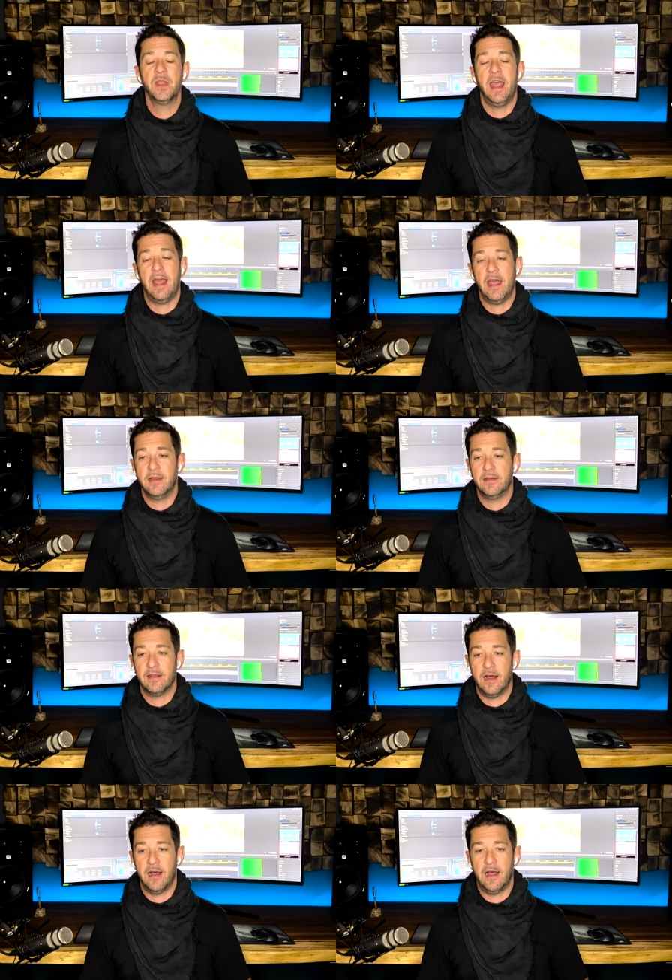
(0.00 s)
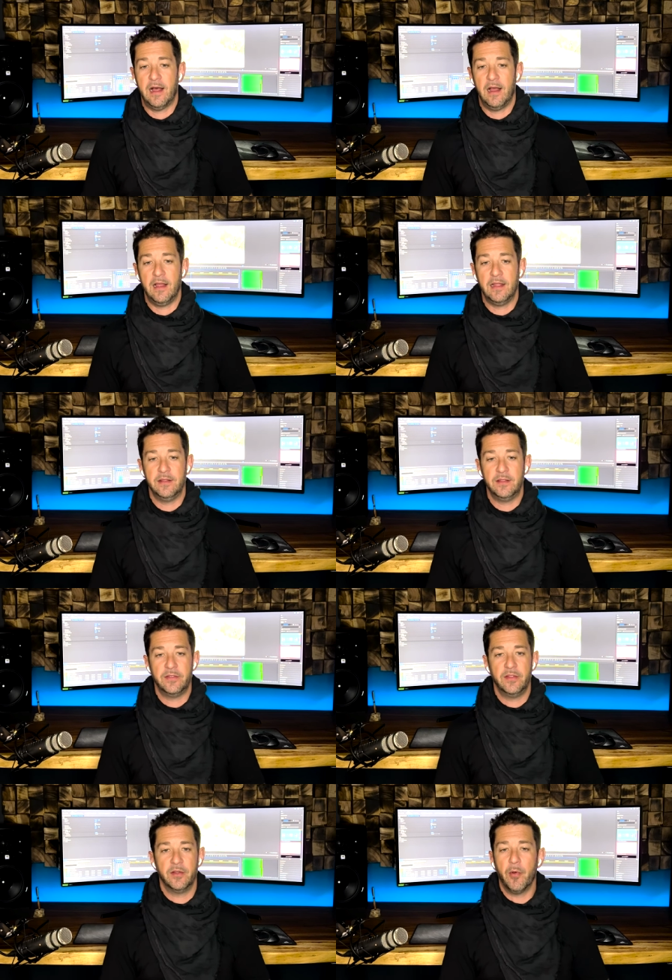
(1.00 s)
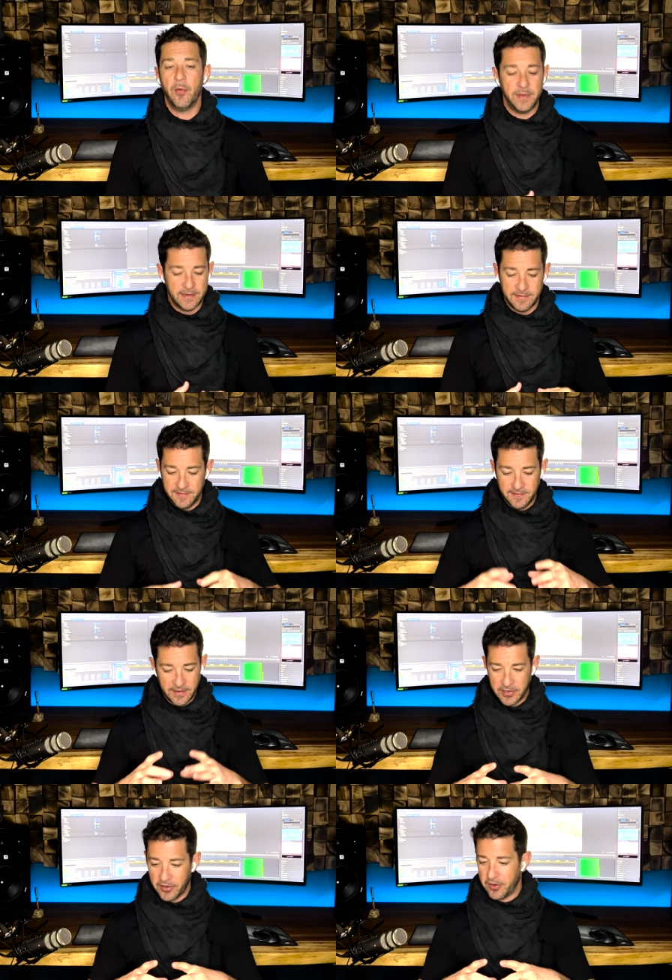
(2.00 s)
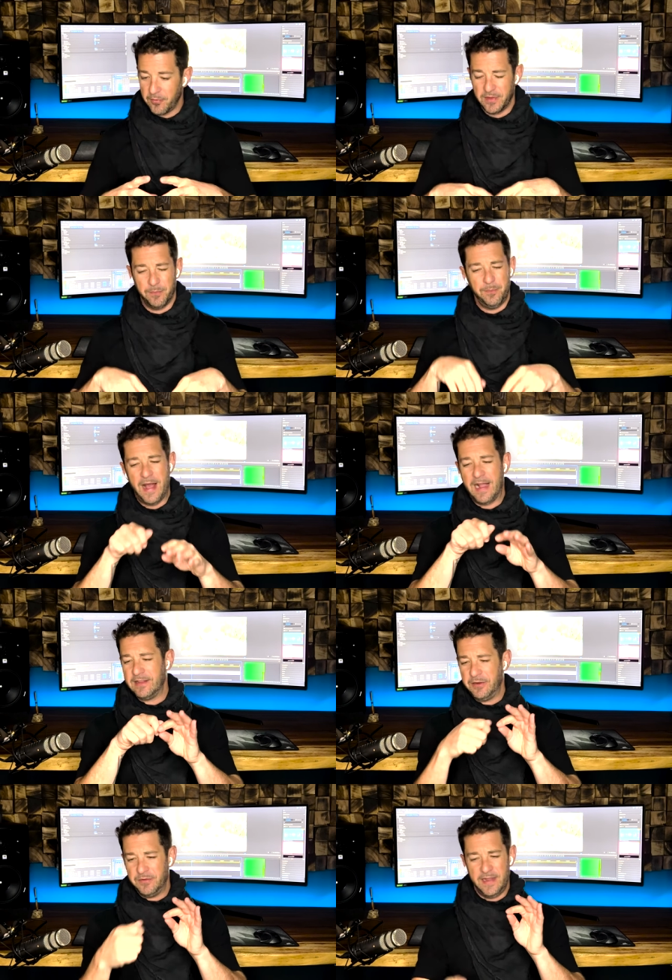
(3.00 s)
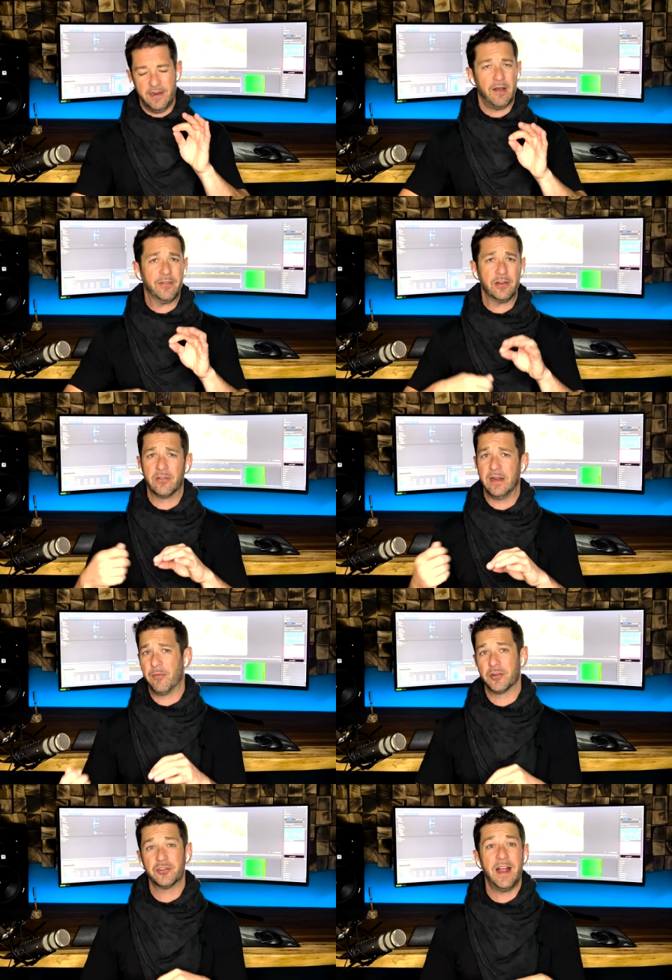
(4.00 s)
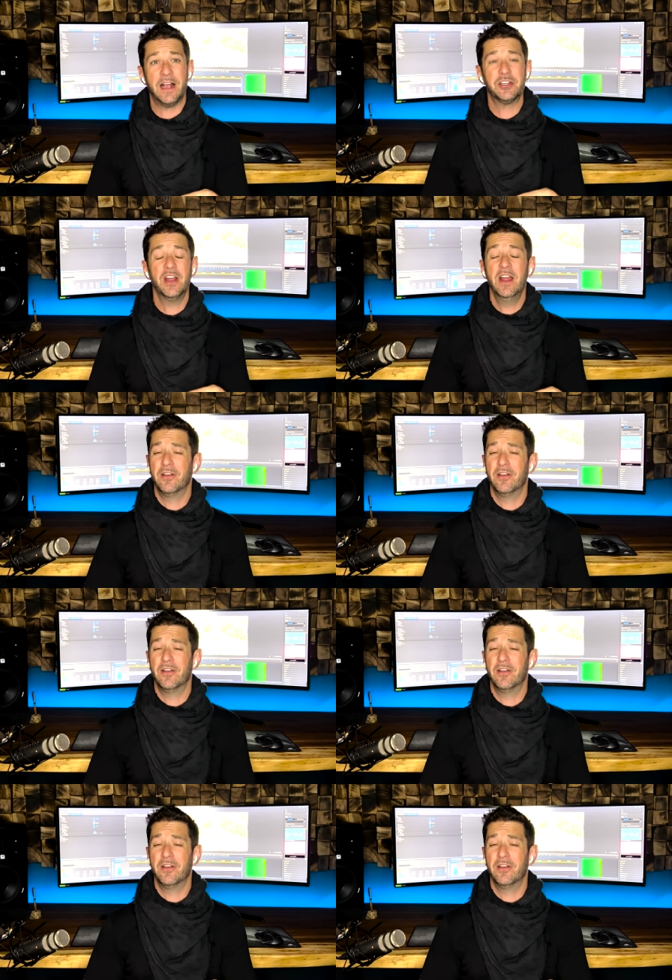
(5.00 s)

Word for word: And uh, it, there won't be a sticker with a back and you take off and create more trash.